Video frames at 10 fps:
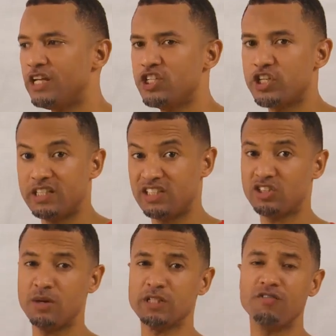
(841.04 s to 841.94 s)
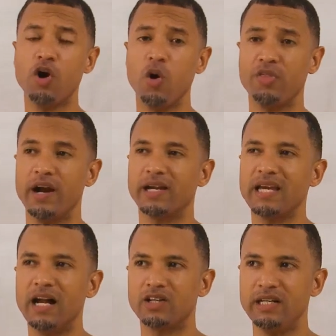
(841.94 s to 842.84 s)
interest in terms of how they are
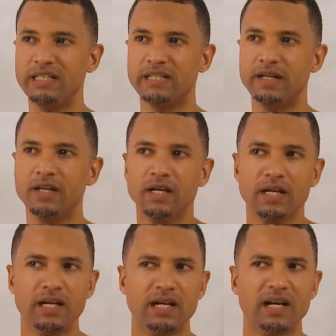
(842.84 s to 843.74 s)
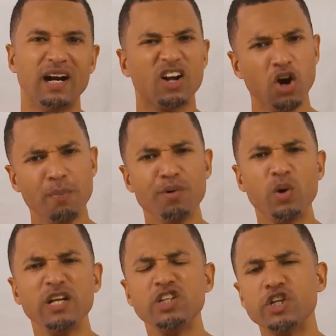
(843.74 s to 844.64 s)
calculated.
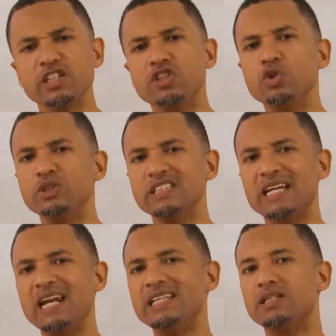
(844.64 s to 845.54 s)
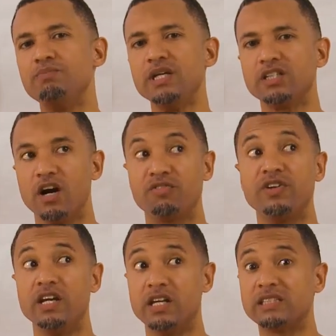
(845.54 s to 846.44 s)
Compound interest uses a little bit
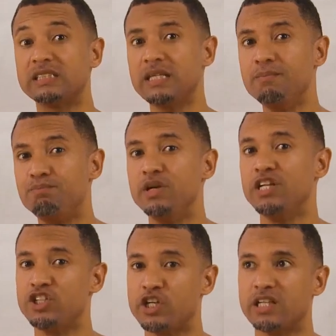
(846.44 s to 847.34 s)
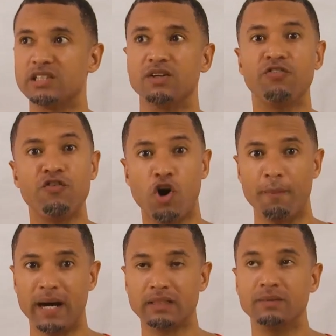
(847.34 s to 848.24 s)
of the simple interest
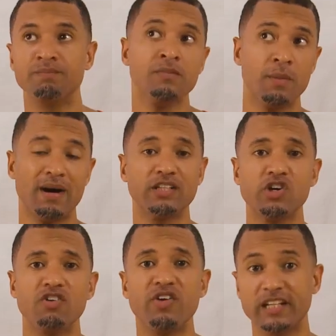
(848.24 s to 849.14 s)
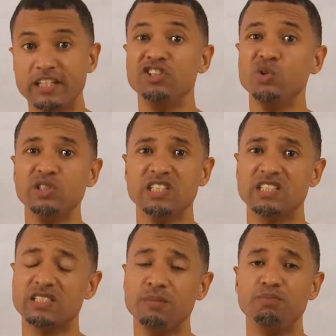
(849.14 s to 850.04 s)
format. Matter of fact, it uses
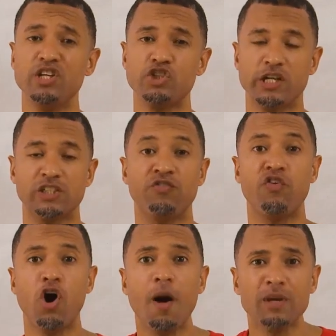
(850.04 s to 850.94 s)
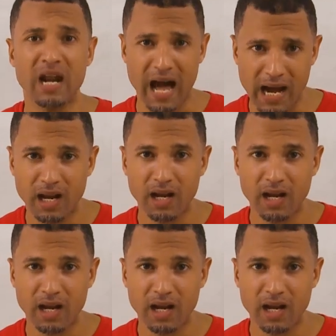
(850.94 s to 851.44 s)
the simple interest formula